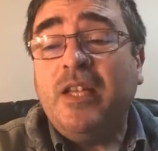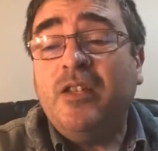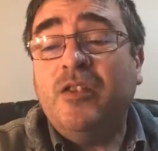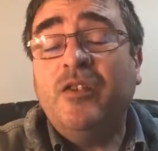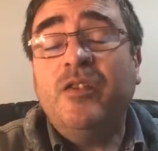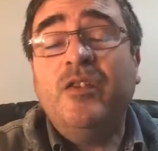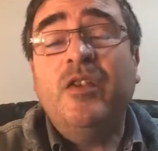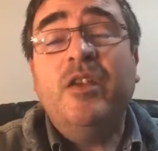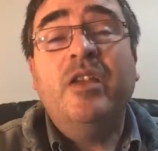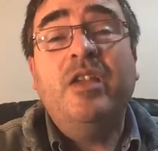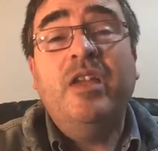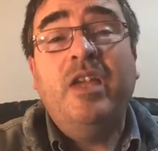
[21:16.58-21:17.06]

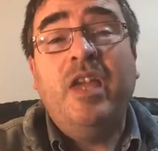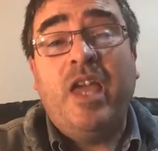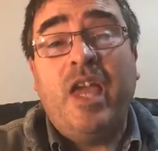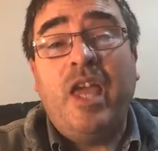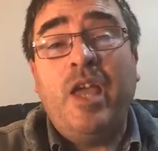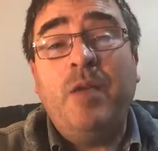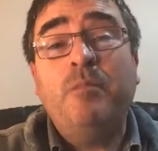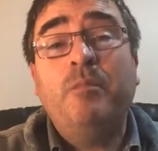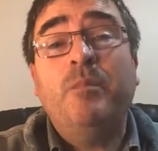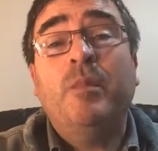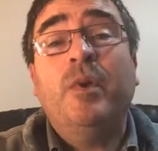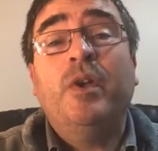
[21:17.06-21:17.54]
He's saying to
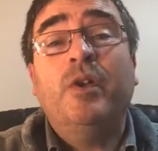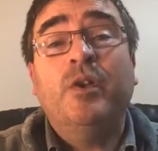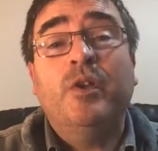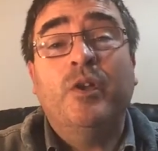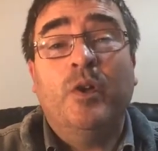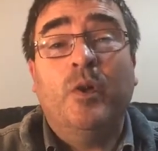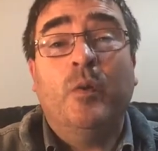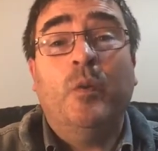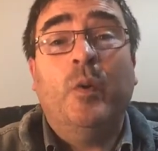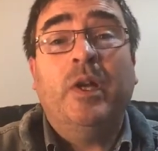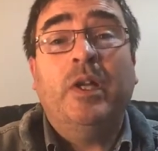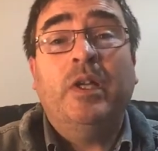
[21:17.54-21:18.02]
you,
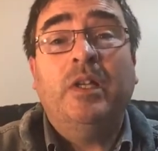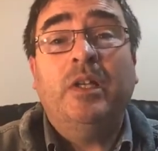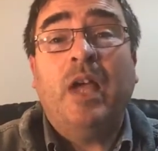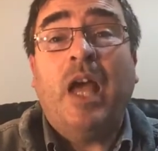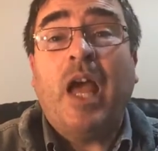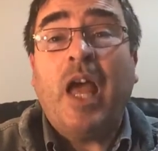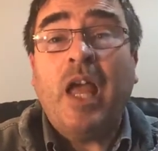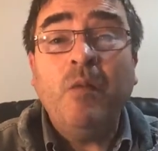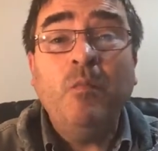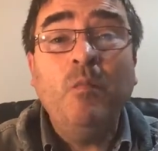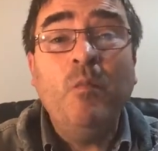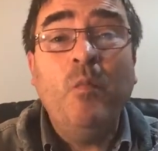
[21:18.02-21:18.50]
keep
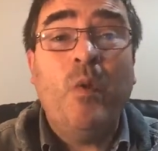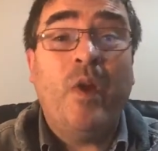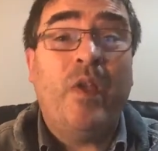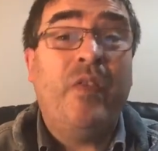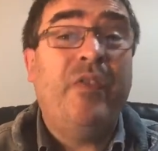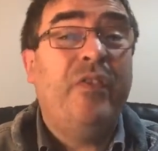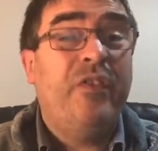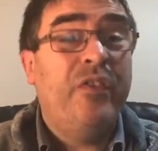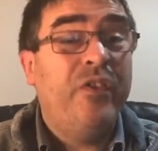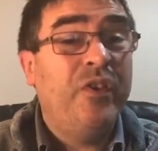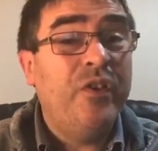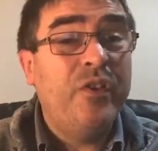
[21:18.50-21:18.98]
going.
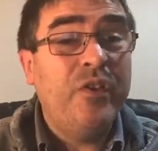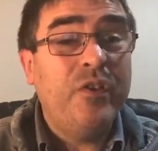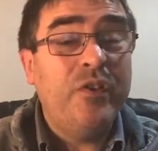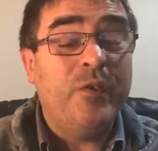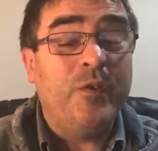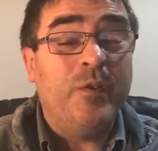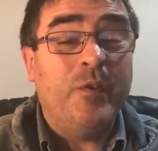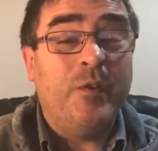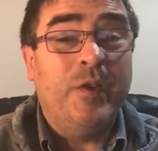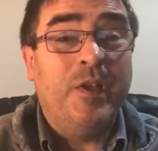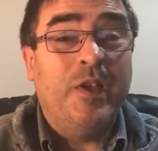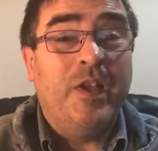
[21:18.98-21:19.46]
I'm
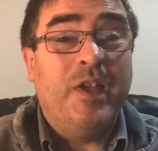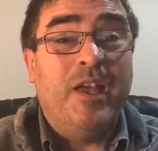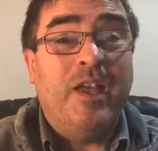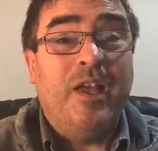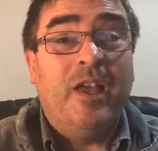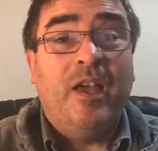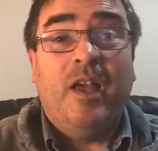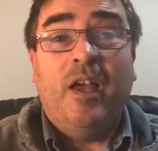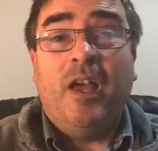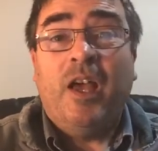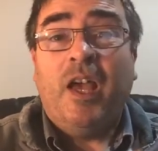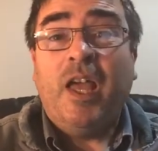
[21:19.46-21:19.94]
with you.